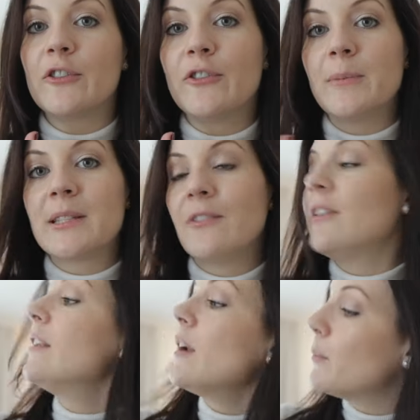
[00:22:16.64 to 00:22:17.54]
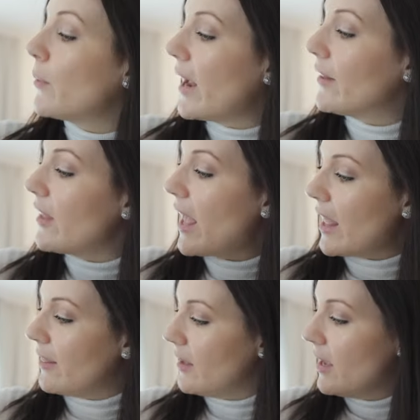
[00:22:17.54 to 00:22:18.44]
are from Slovenian brand
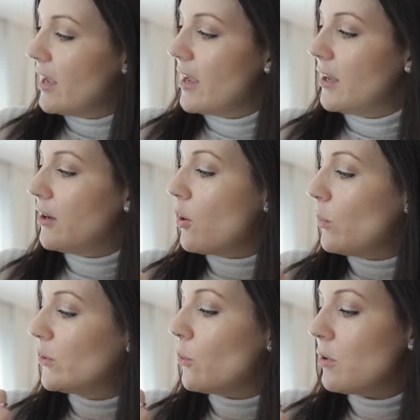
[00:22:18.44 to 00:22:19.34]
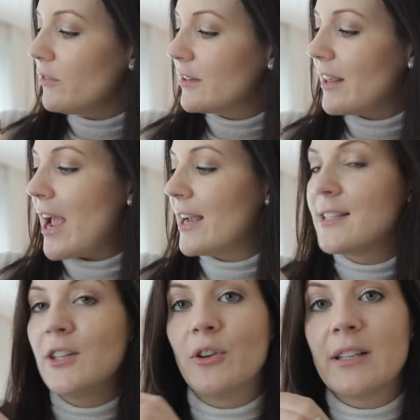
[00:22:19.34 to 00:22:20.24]
and you know, with all of the
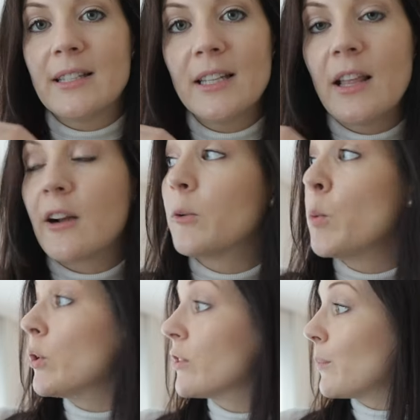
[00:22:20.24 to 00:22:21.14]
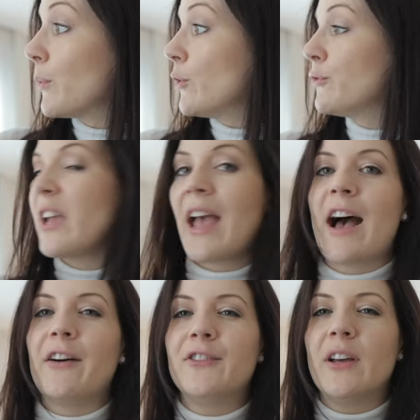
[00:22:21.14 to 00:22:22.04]
tags, you can see they're waterproof. They
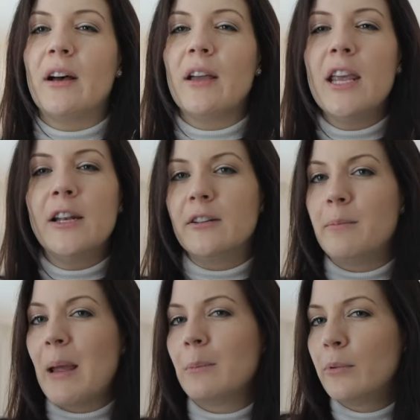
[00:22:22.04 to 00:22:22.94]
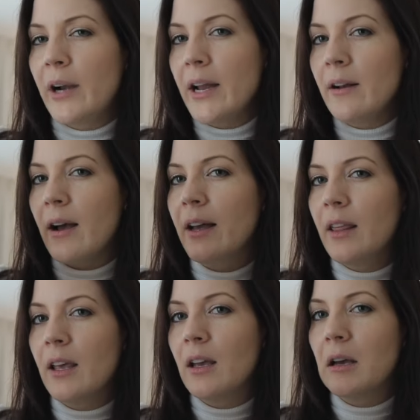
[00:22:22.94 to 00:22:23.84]
have the inner membrane, I
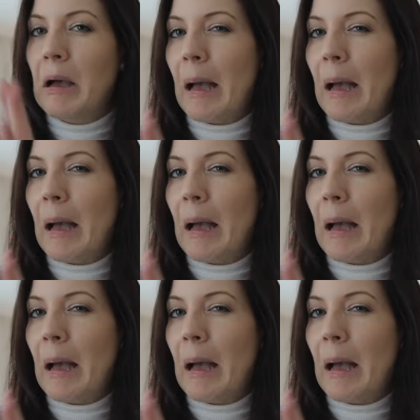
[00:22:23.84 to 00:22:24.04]
think.